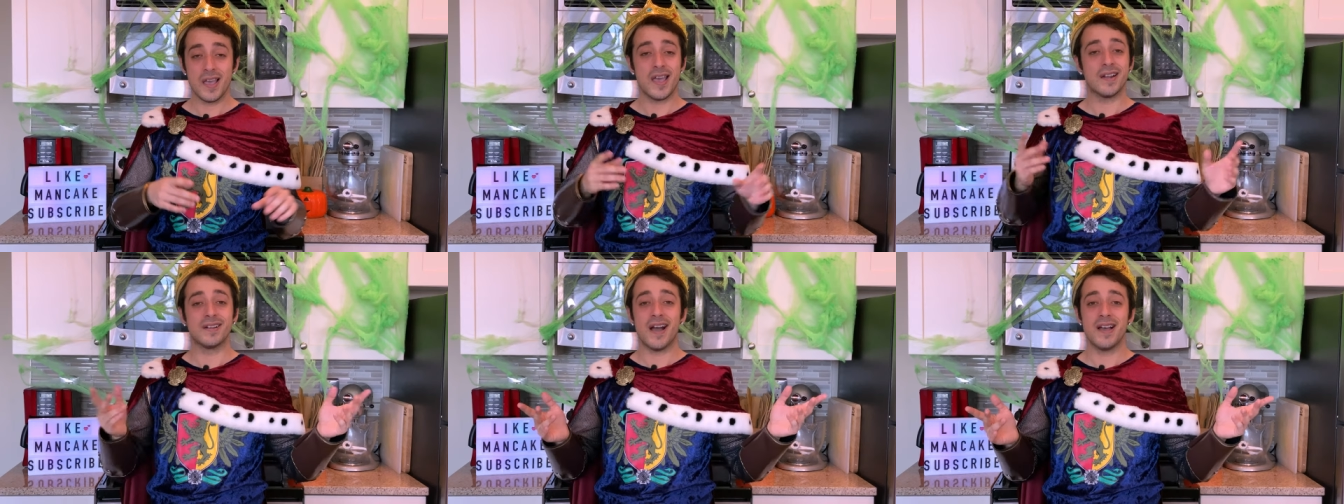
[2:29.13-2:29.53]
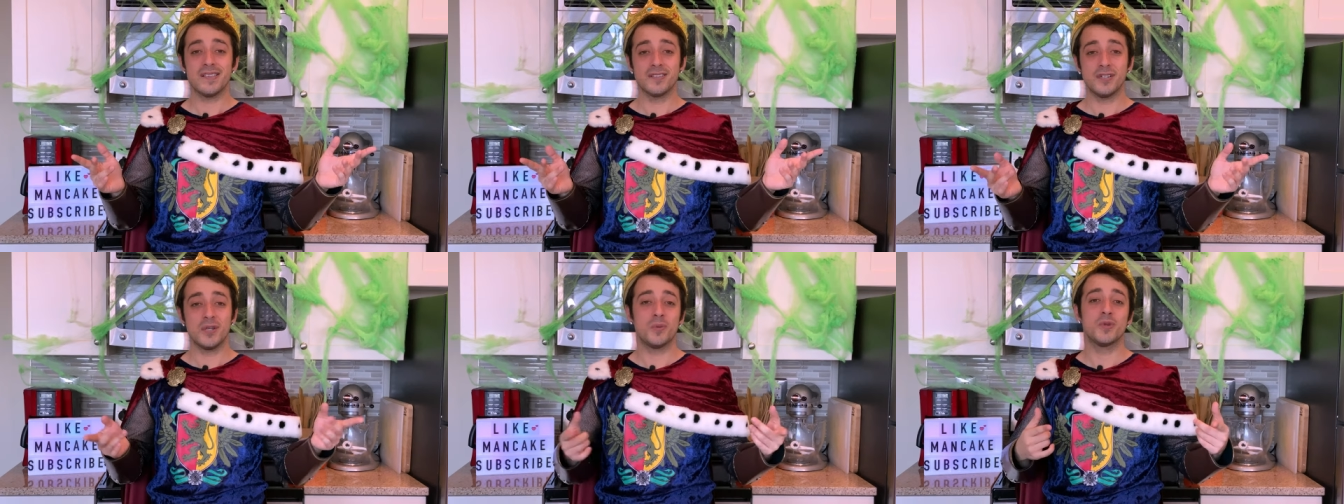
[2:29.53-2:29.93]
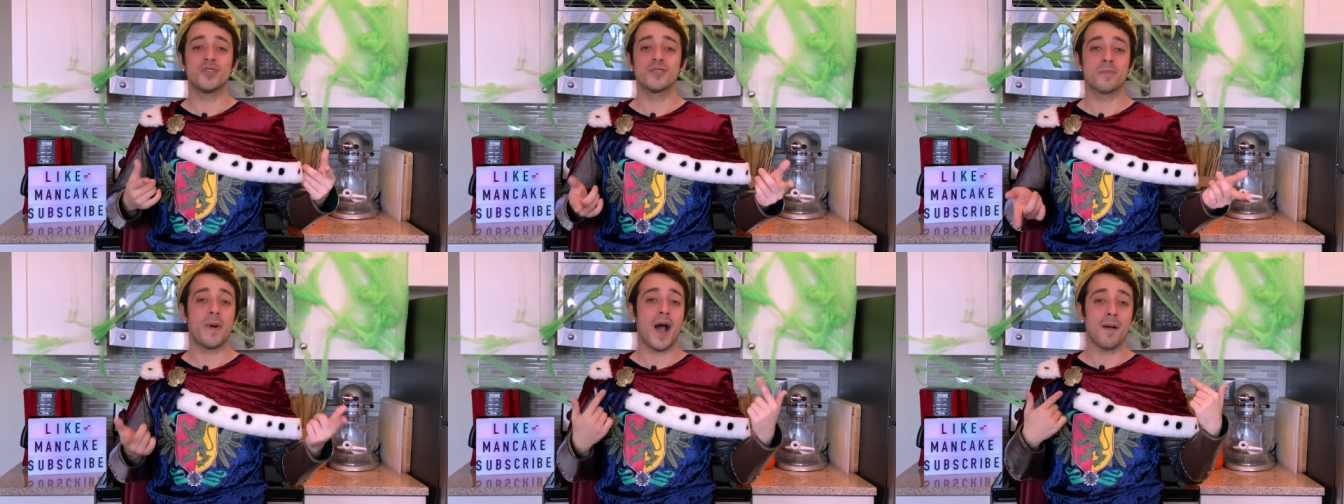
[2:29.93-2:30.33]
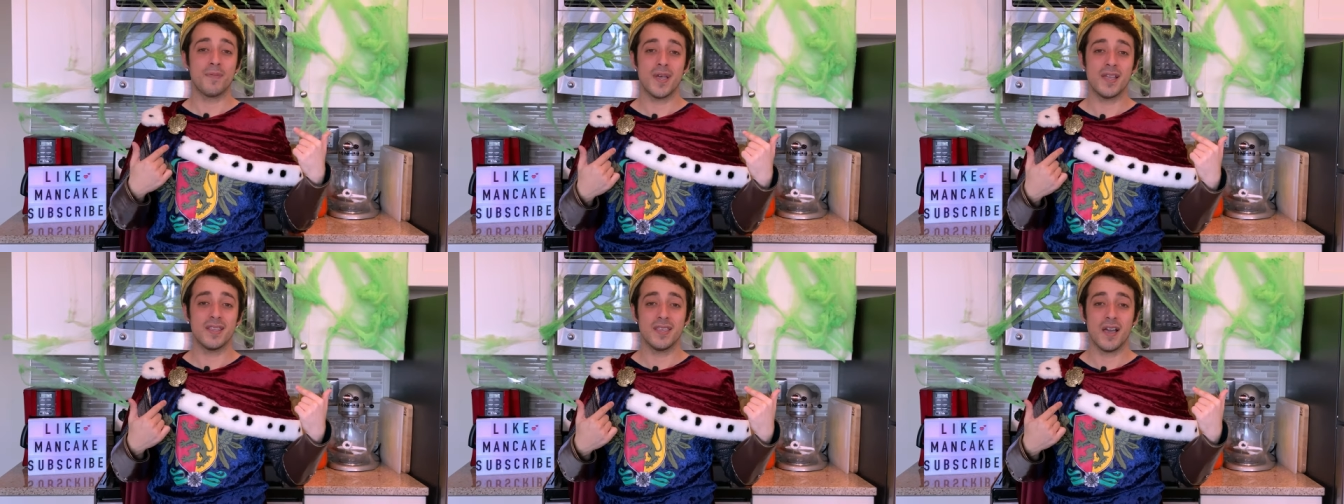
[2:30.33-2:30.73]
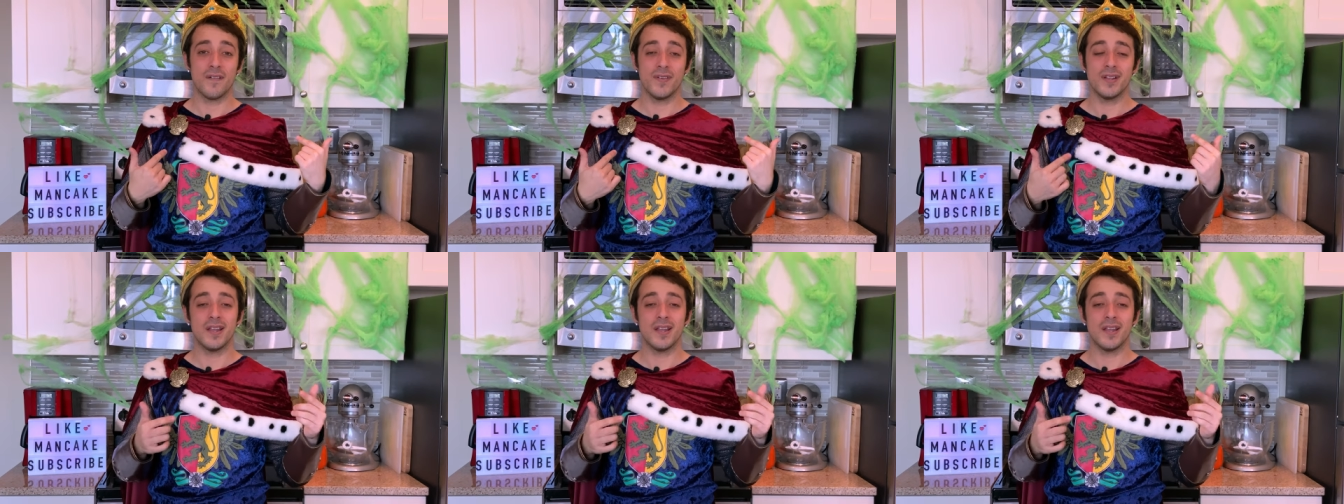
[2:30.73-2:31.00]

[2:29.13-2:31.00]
And lastly, we just pop that in the oven